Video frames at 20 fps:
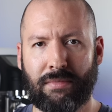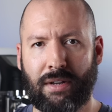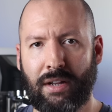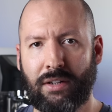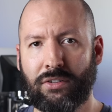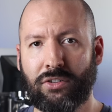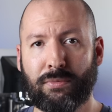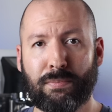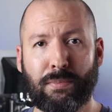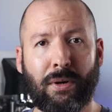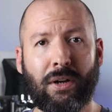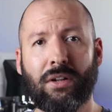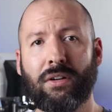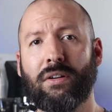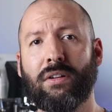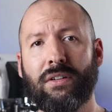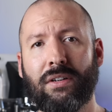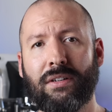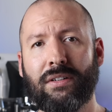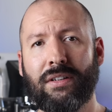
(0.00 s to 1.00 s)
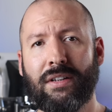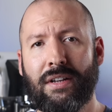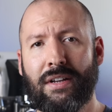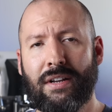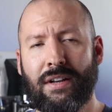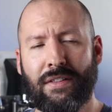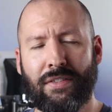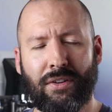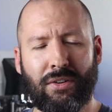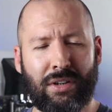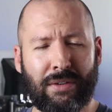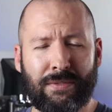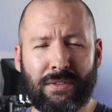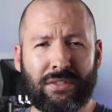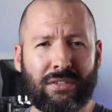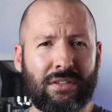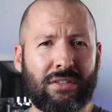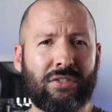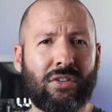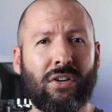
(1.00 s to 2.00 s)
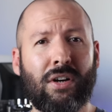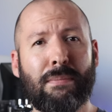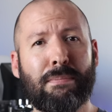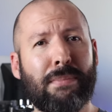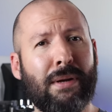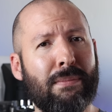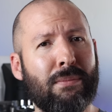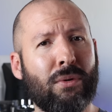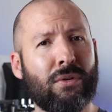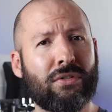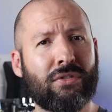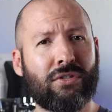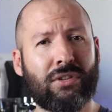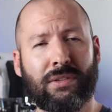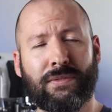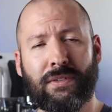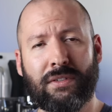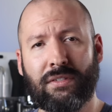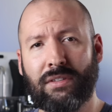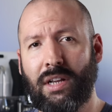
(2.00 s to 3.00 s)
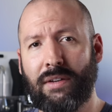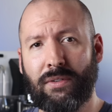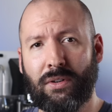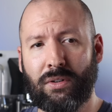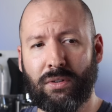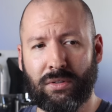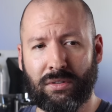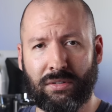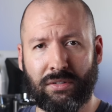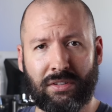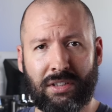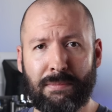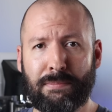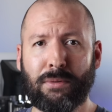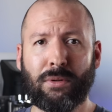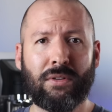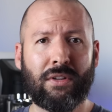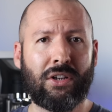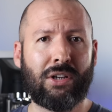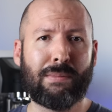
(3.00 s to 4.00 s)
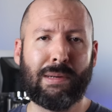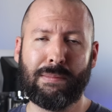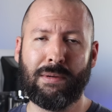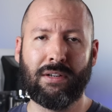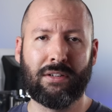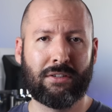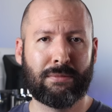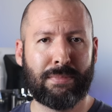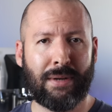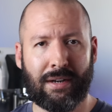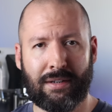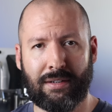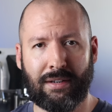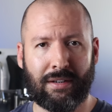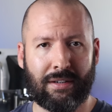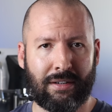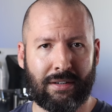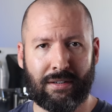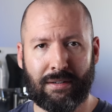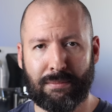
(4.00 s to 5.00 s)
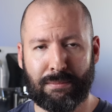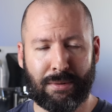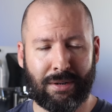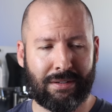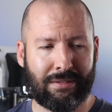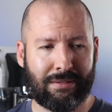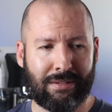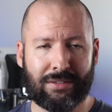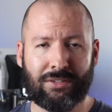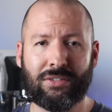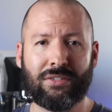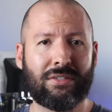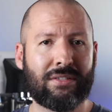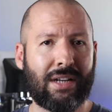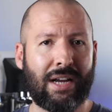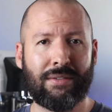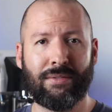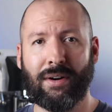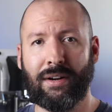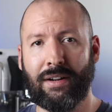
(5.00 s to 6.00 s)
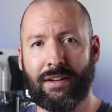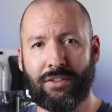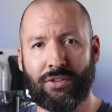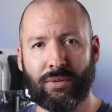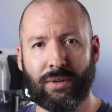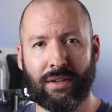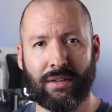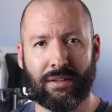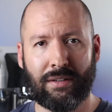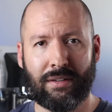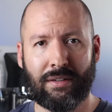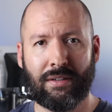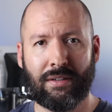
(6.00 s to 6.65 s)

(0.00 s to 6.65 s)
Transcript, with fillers: And spoiler alert, their differences are a bit more surface level or simple than you may be expecting, but let's just dive right into it.